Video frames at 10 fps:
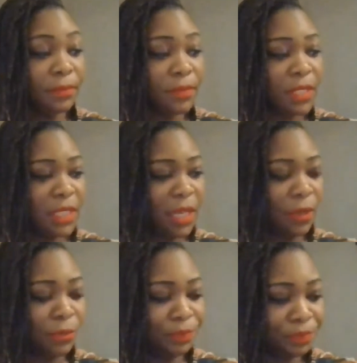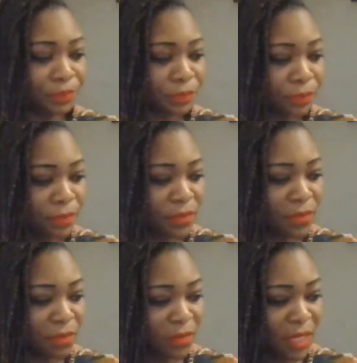So,
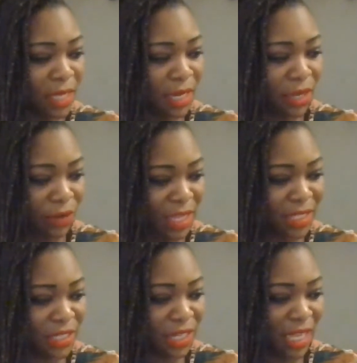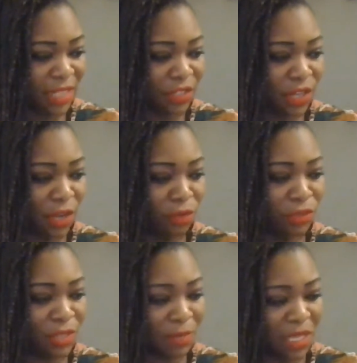it's
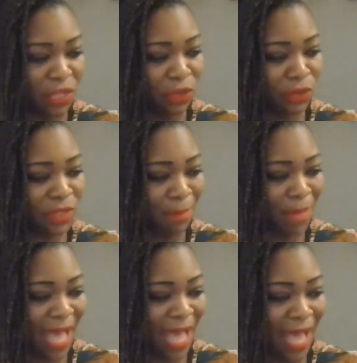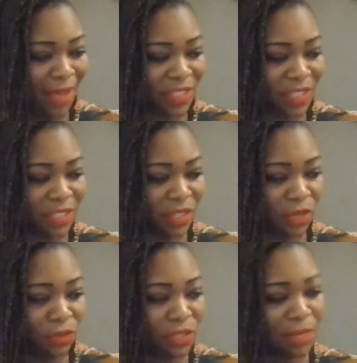known to be used in baths, it's
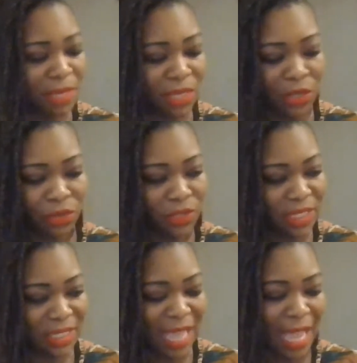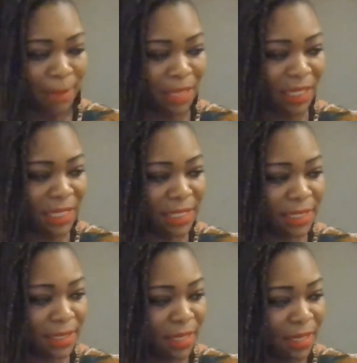known to be used as
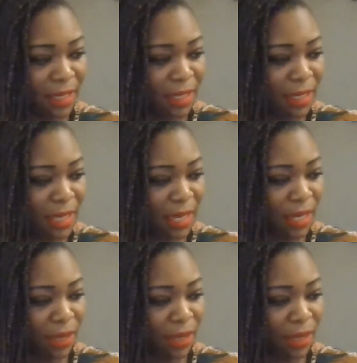amulets, and